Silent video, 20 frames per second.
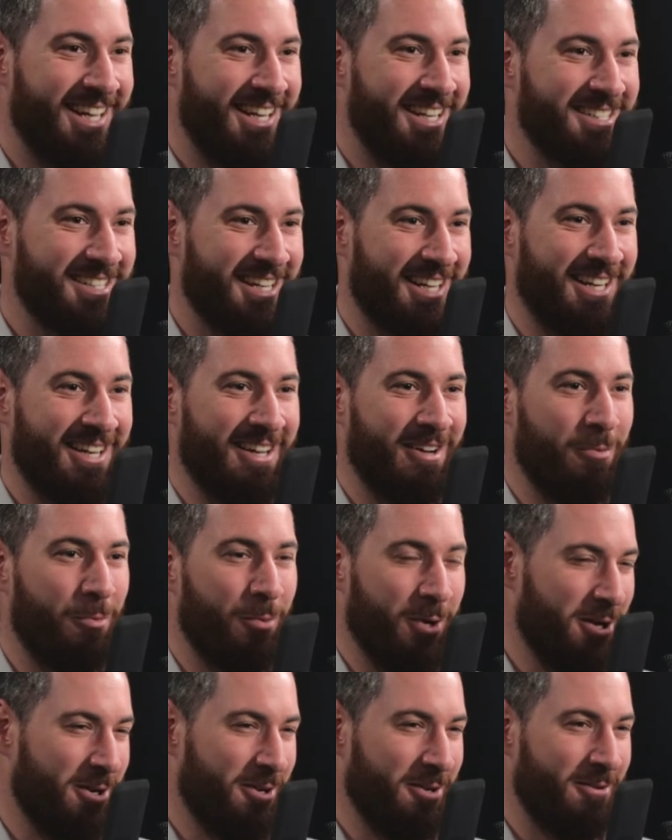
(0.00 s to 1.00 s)
and it's kind of
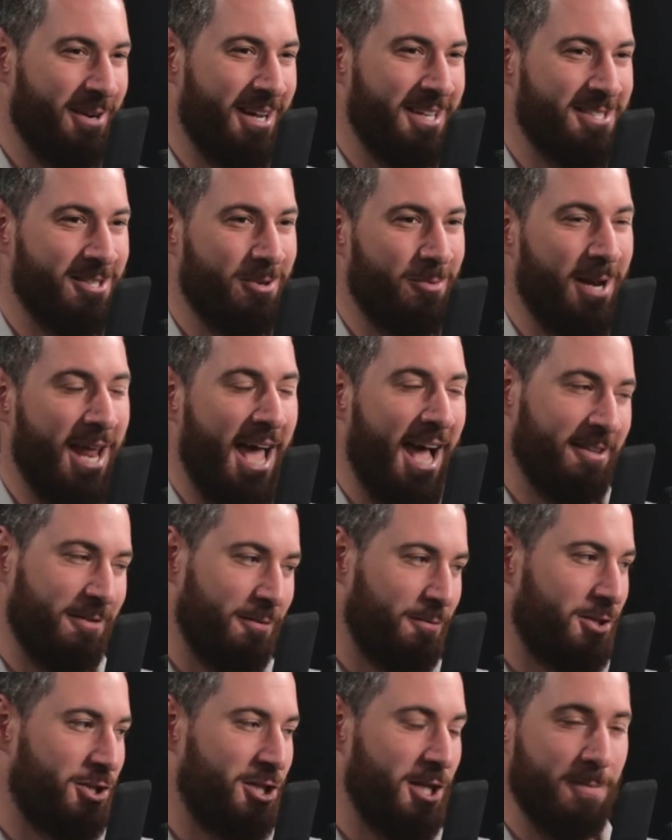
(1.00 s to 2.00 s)
weird, right? So when I had
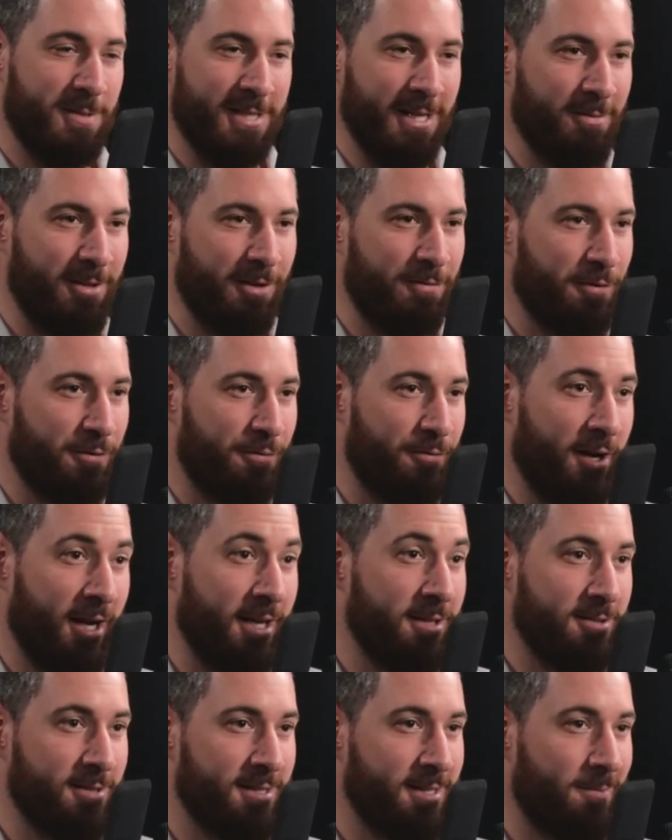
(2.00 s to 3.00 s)
to no, ship for something sure, for
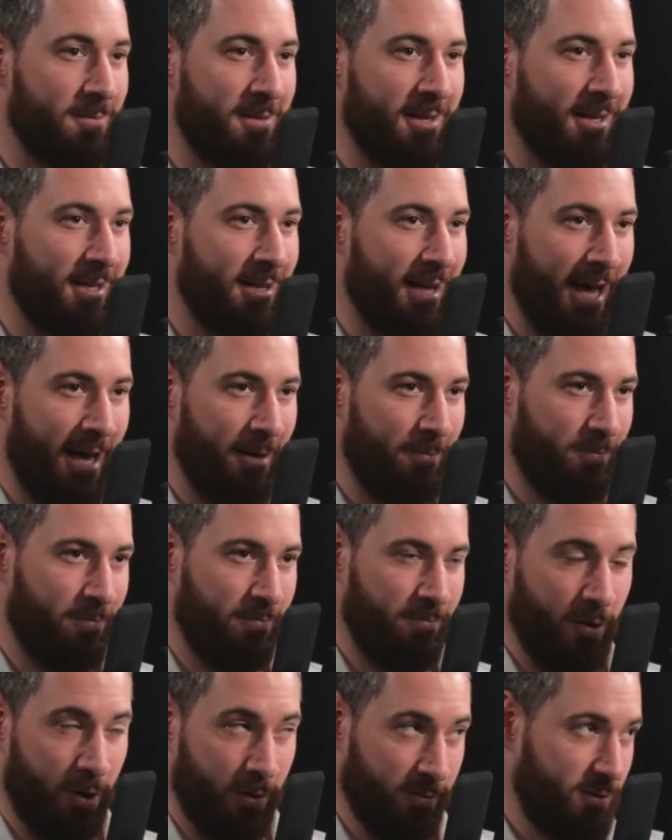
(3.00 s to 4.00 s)
friends for sure. or something, I
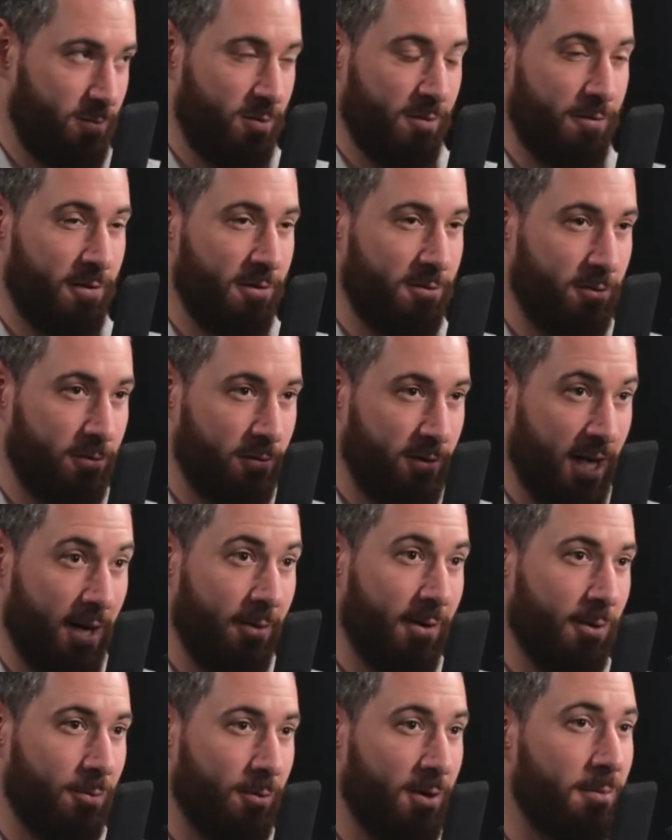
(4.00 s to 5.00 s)
always prefer to
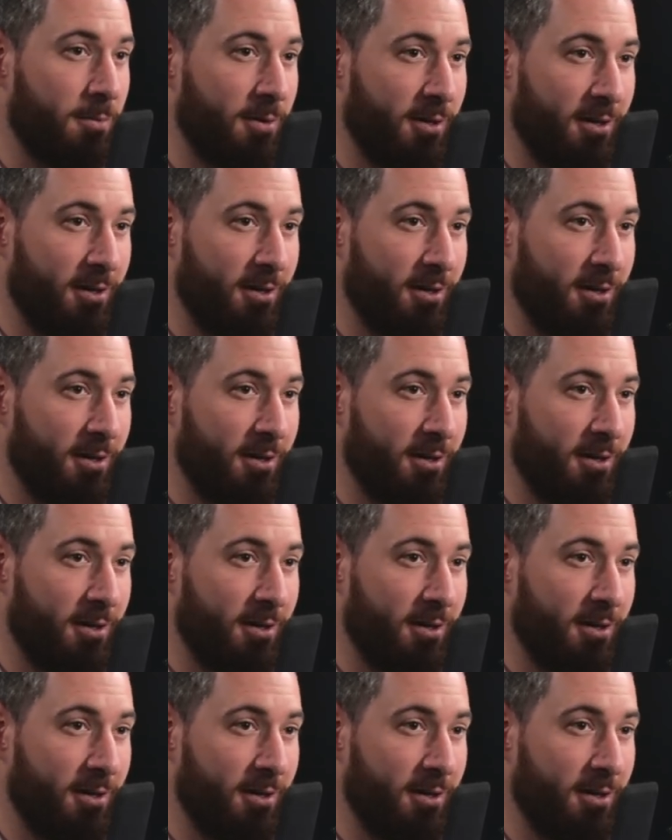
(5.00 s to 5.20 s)
carry it with